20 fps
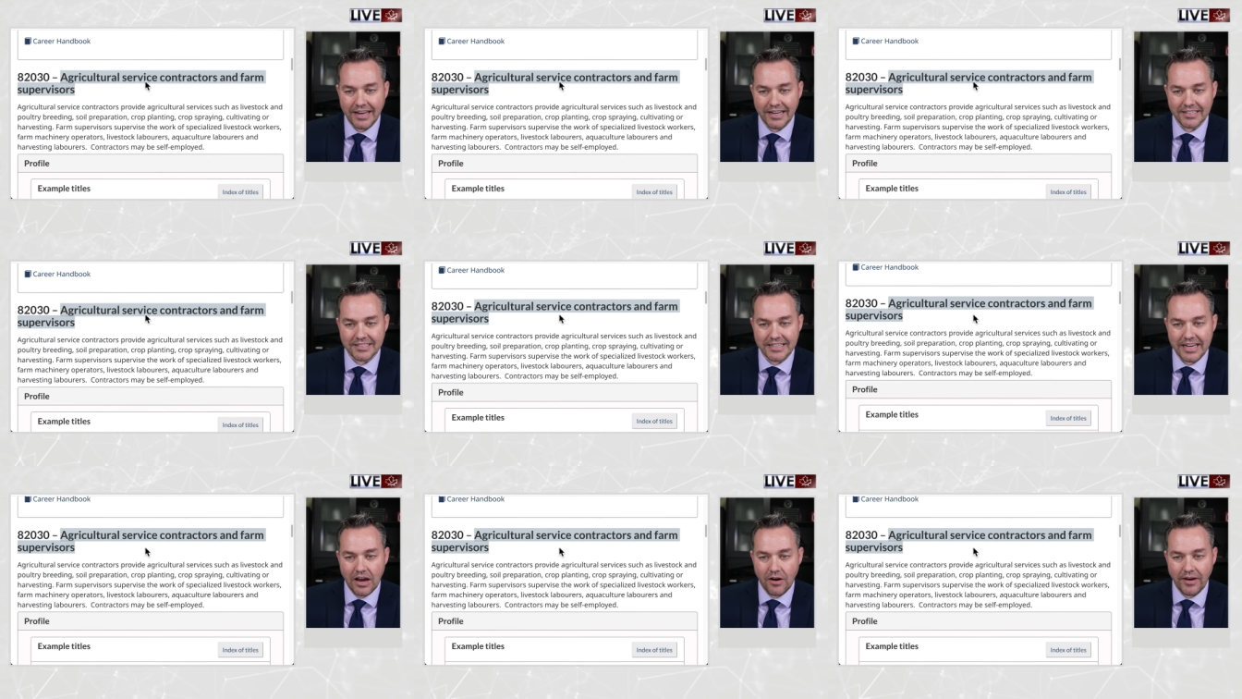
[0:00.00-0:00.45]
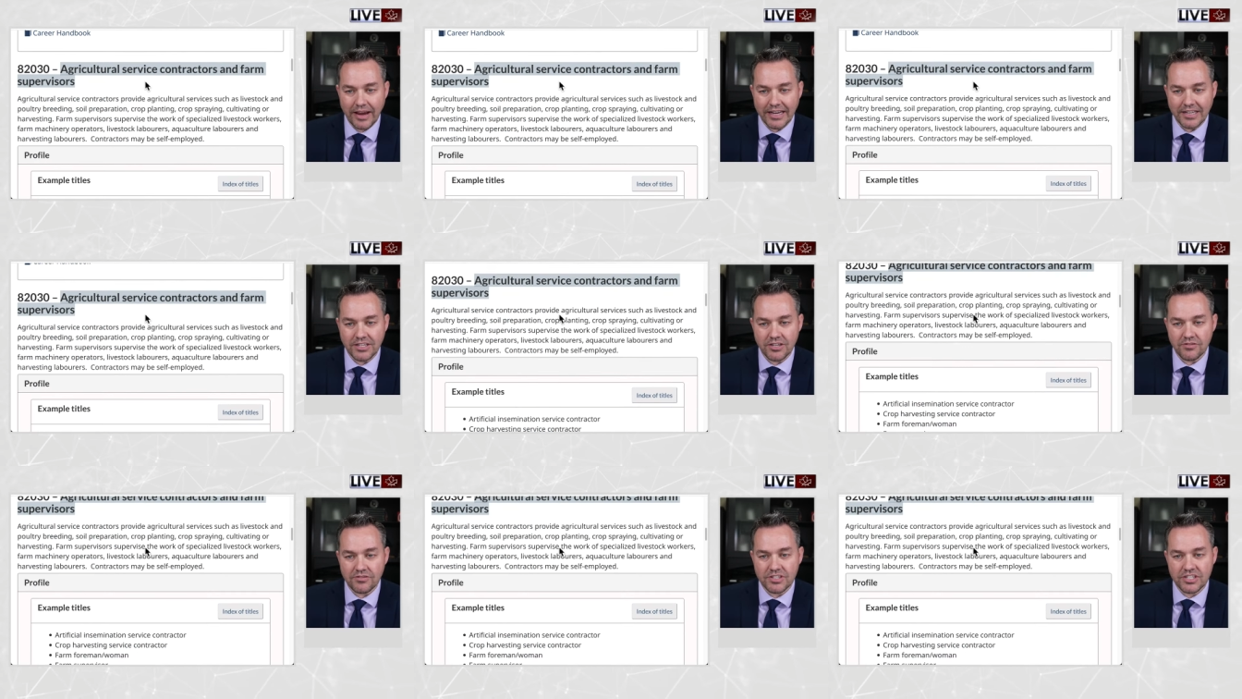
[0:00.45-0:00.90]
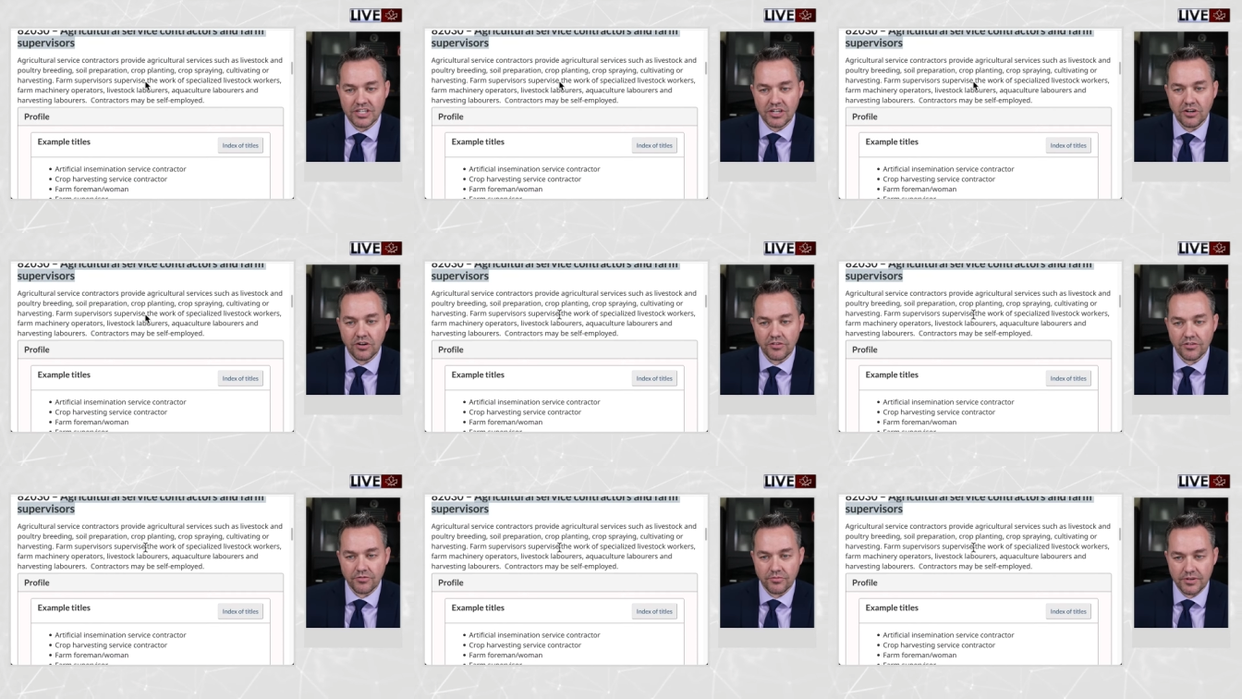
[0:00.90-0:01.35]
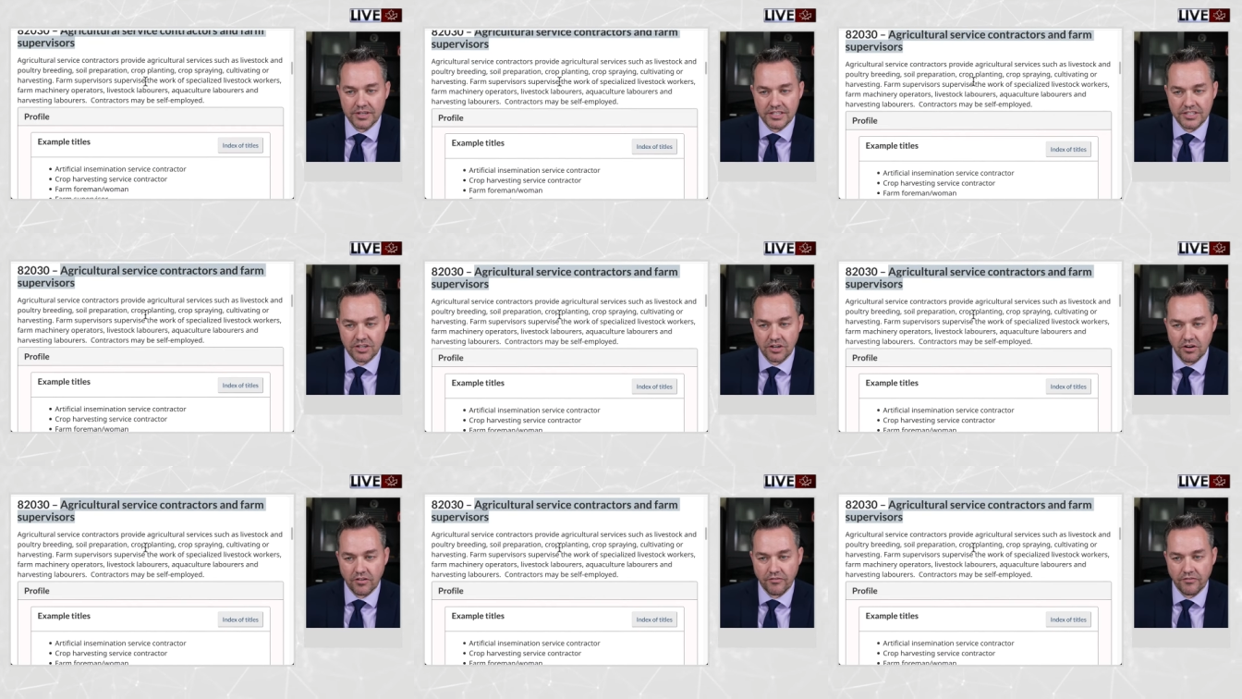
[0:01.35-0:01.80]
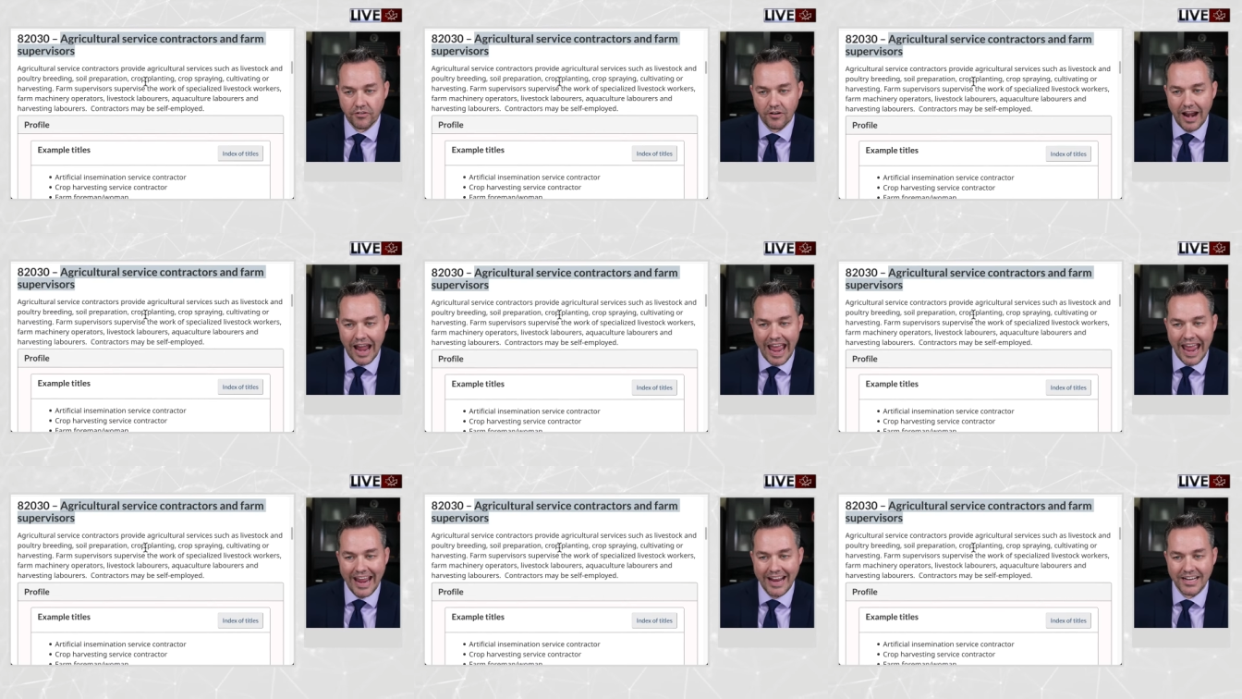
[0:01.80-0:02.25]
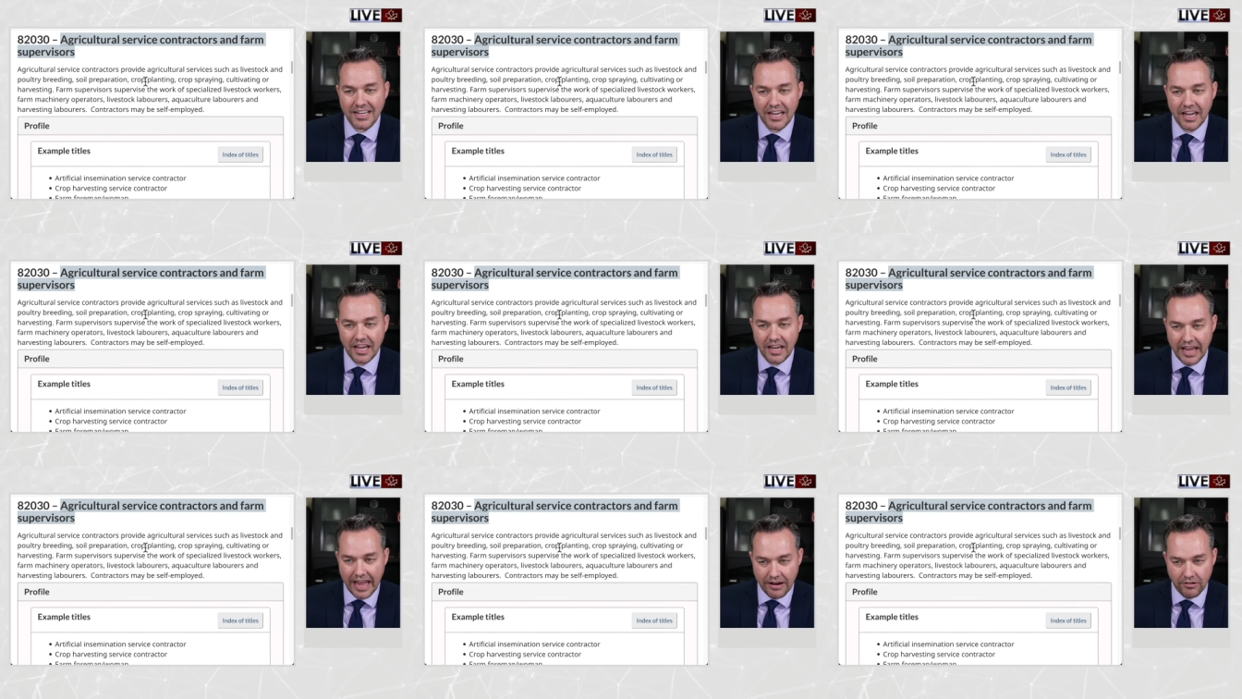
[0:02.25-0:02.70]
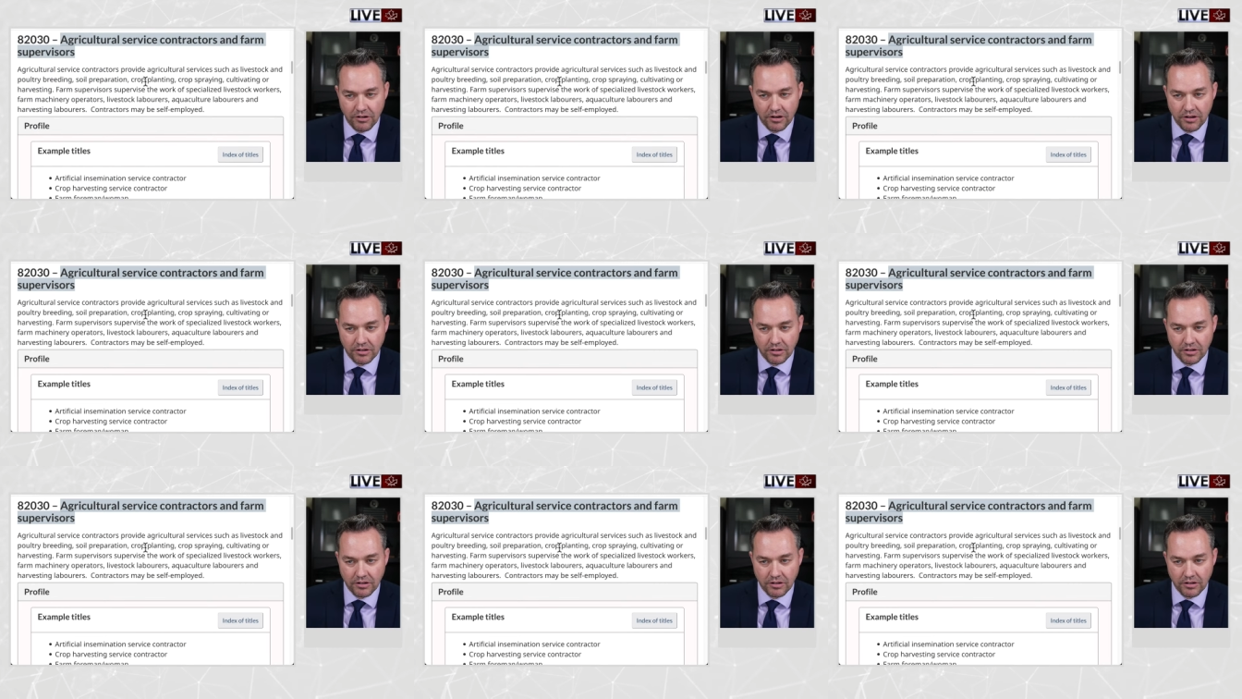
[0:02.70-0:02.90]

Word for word: and it's now 82030 for ag